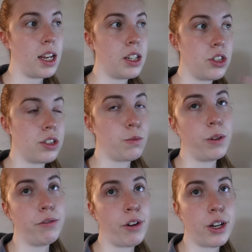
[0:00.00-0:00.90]
just
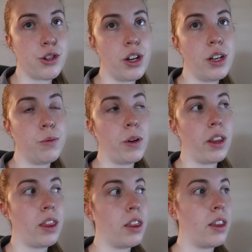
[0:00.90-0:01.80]
refresh it
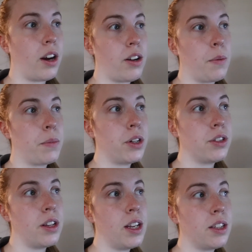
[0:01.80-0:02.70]
with their
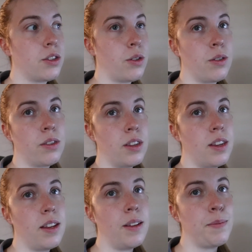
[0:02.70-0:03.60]
numbers in it, so it
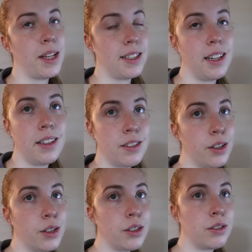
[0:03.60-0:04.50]
makes it
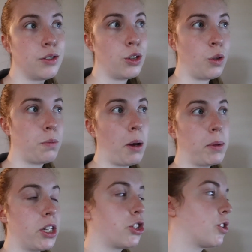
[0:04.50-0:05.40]
easier to
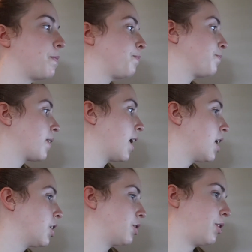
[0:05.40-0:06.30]
publish.
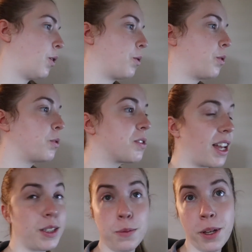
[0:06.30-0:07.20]
So
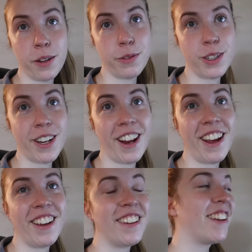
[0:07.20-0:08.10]
that's the plan for
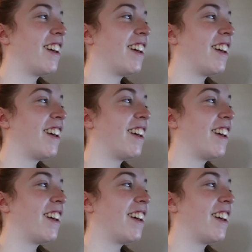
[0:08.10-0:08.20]
today.